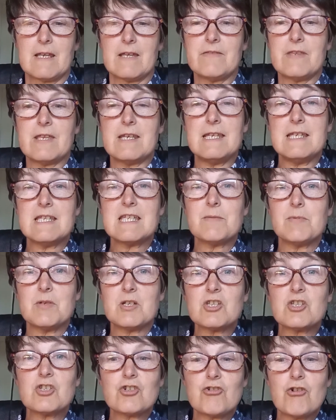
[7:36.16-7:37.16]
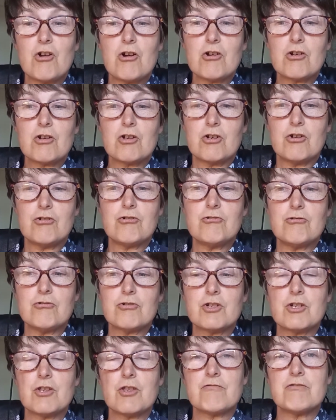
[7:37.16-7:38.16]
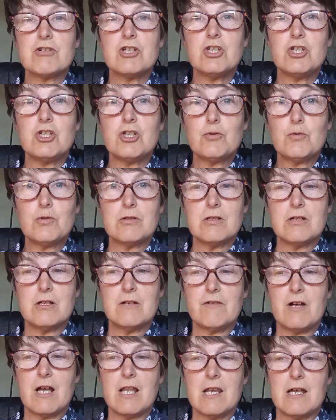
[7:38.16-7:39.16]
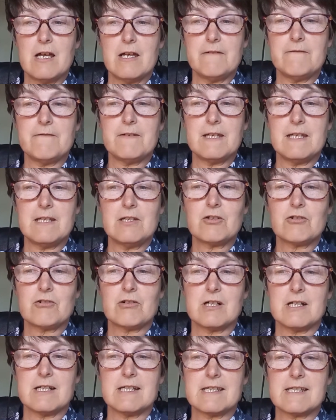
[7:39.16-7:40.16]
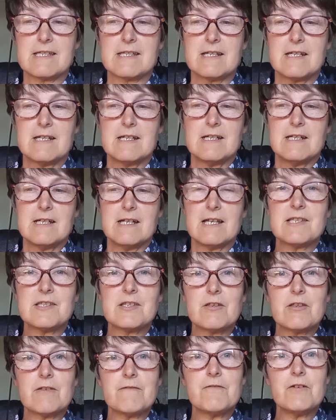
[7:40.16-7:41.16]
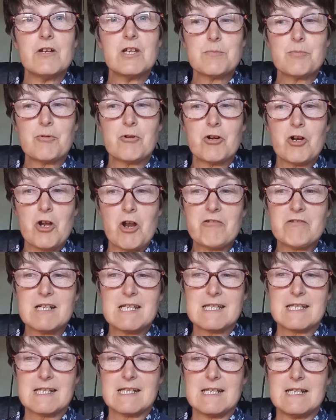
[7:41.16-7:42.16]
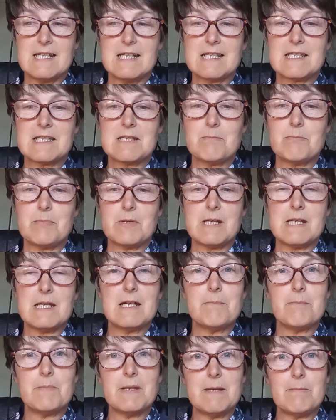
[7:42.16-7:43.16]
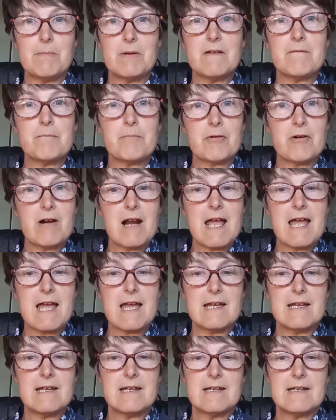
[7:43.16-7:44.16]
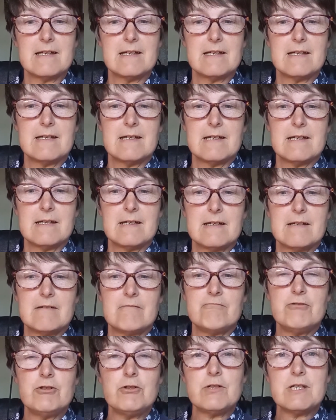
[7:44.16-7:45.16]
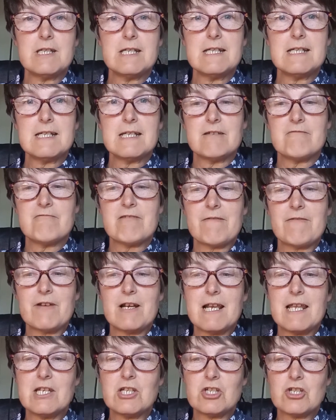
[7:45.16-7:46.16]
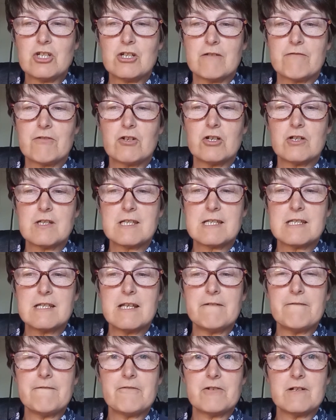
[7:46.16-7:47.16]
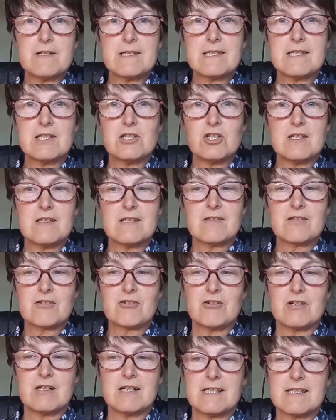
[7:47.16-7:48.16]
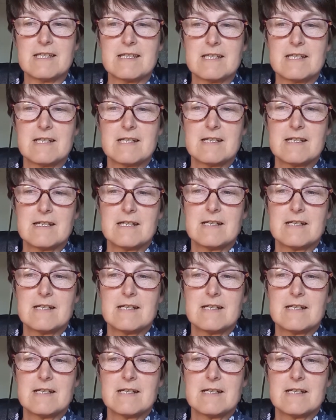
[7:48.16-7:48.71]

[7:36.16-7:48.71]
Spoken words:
And there needs to be a strong call to the renewal of our life in Christ. And so the first priority is to be a people of prayer, rooted in the revelation of God's love for us in Jesus Christ,